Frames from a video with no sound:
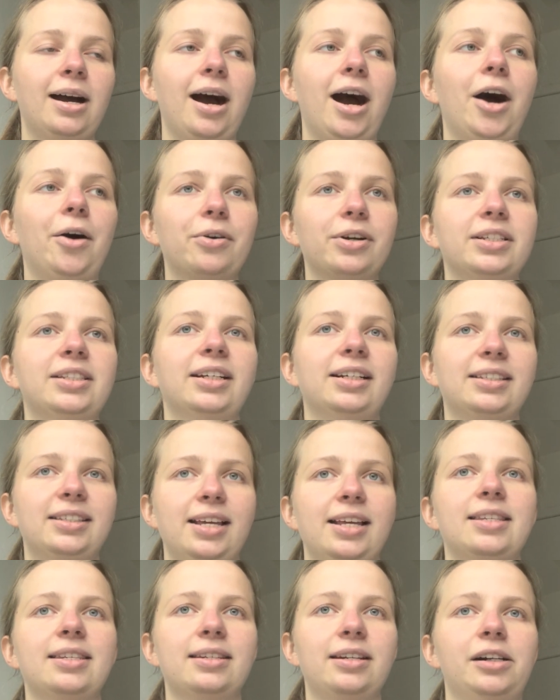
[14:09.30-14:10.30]
our
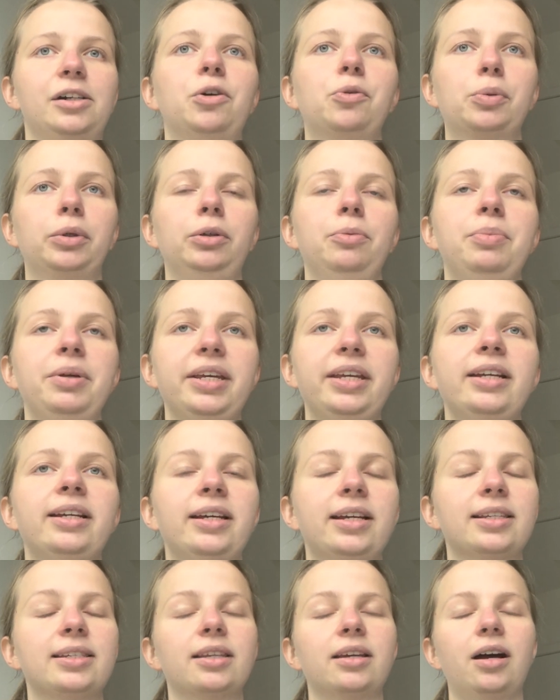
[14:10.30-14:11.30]
success and our well-being
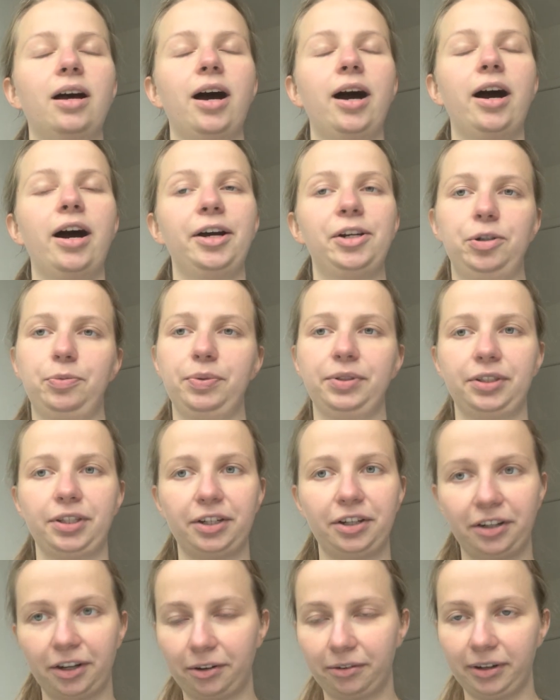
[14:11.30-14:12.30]
is 100%
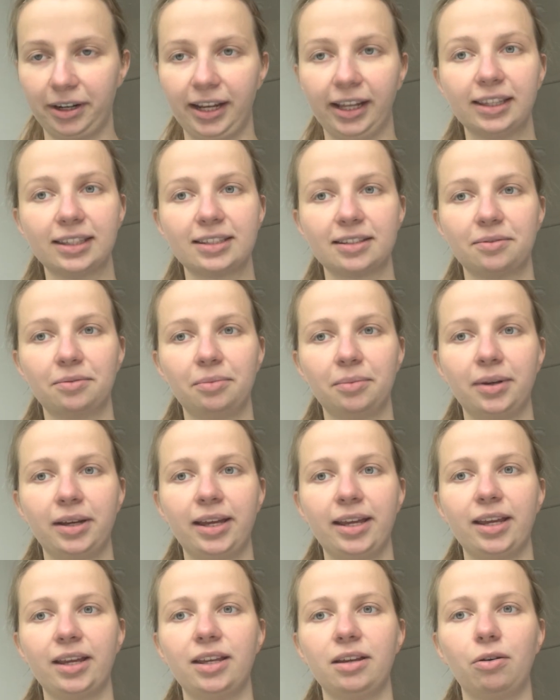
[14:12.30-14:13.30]
in our hands.
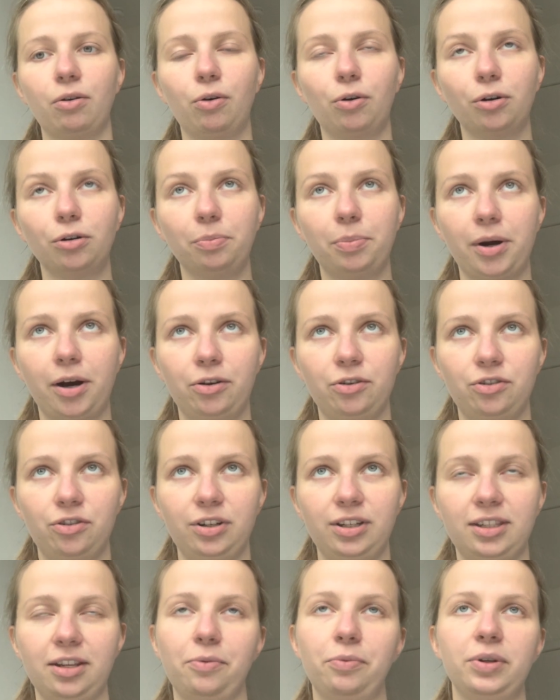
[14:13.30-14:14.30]
All
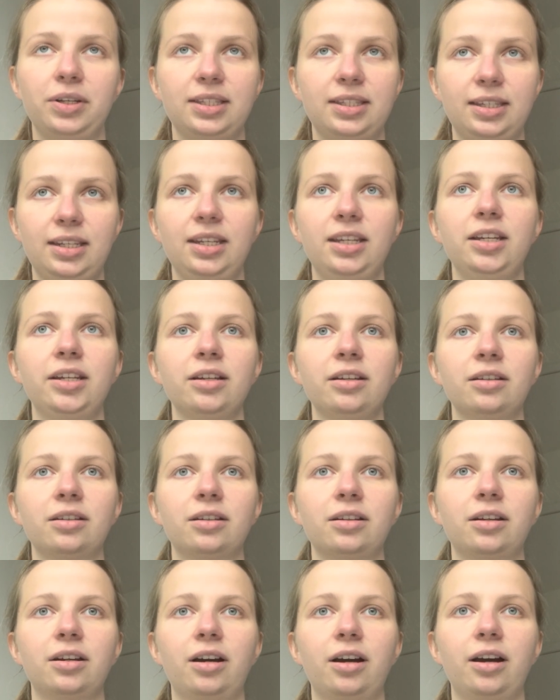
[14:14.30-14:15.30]
boundaries that we see
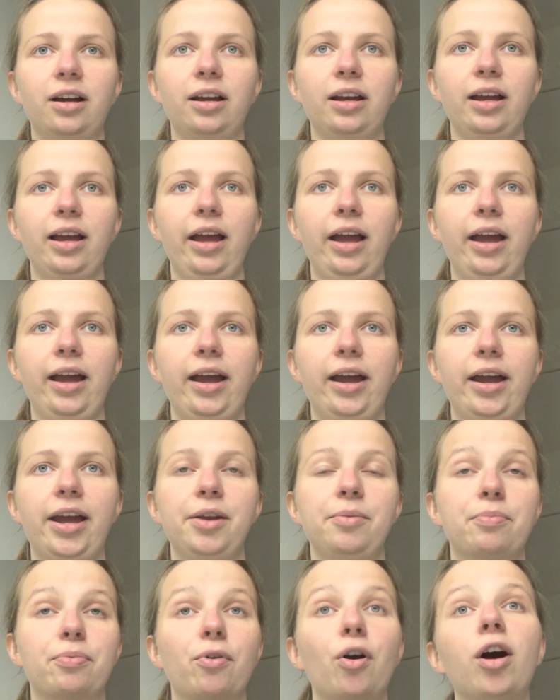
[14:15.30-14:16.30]

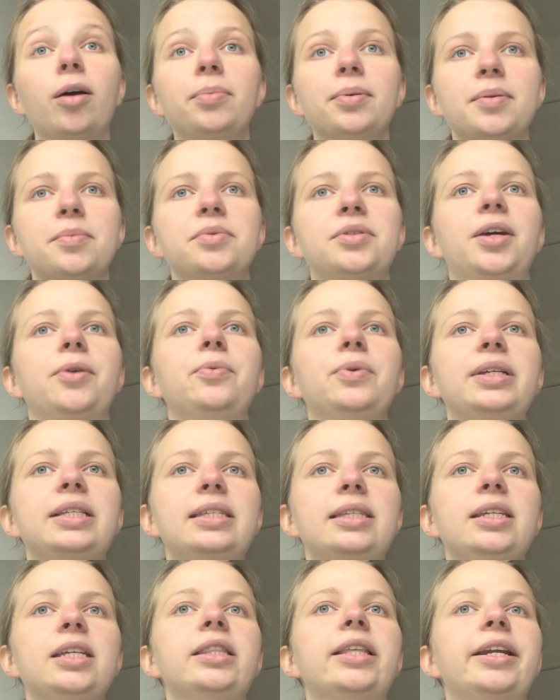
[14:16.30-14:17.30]
and problems that we
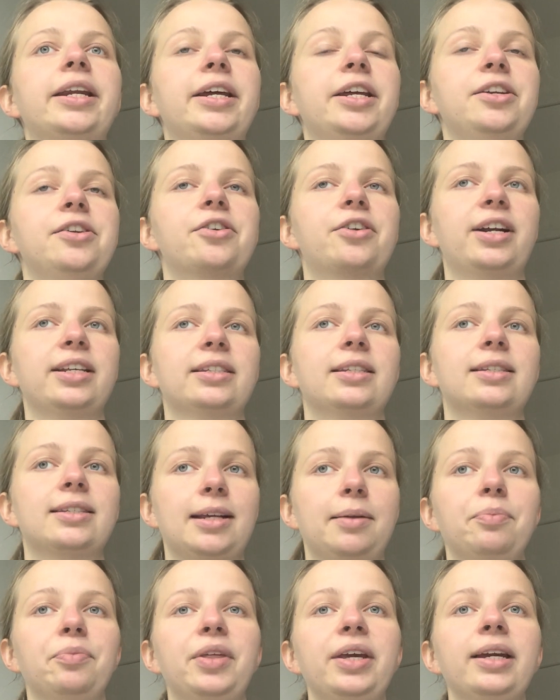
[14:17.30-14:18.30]
see that hinder us in
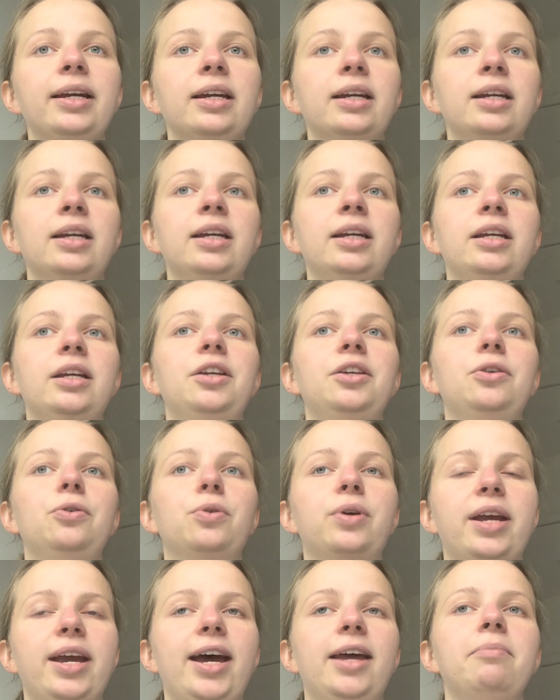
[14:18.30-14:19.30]
something, you
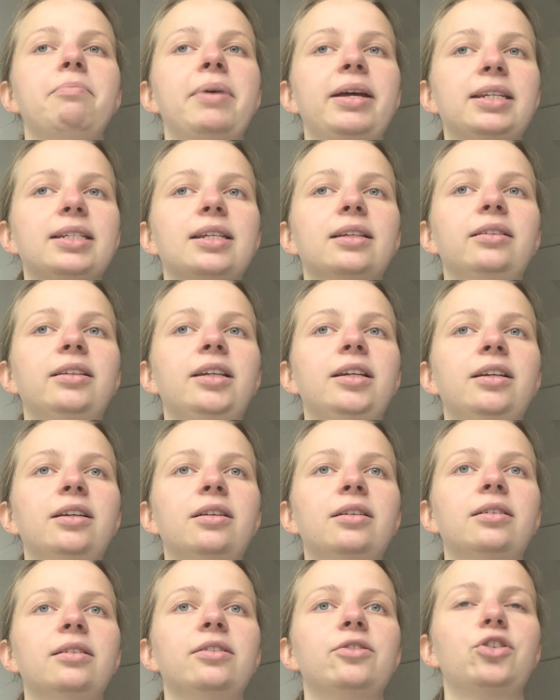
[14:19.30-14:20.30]
can mentally
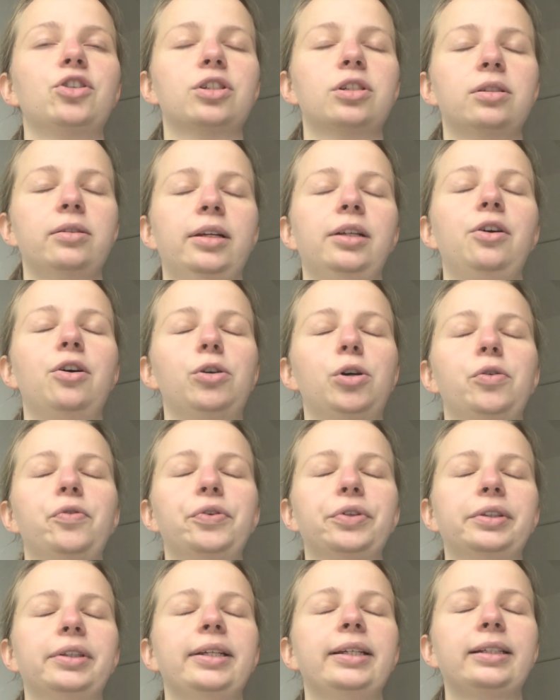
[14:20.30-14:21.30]
just let go of
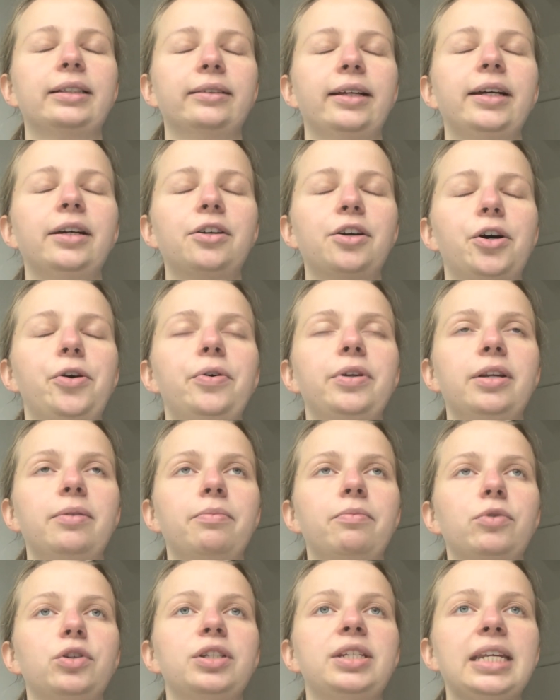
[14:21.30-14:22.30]
it. Like let go and
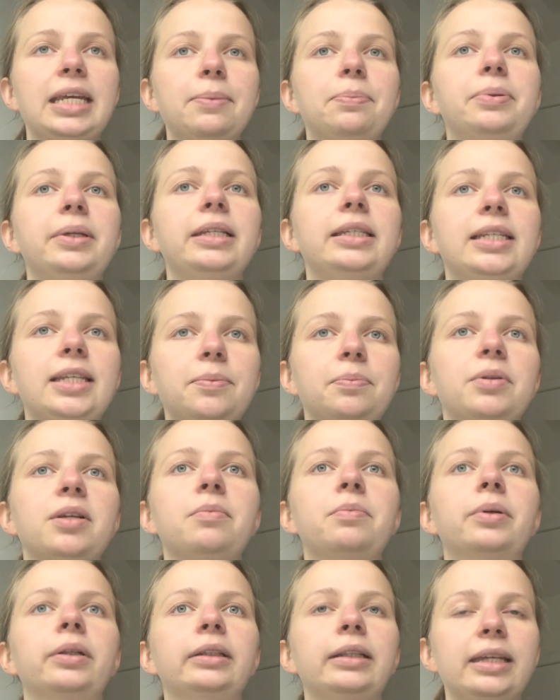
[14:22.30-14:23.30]
deeply, deeply
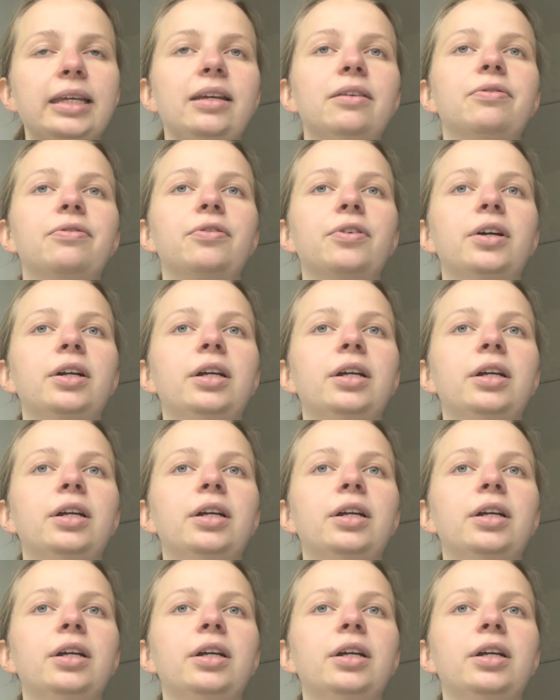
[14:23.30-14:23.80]
believe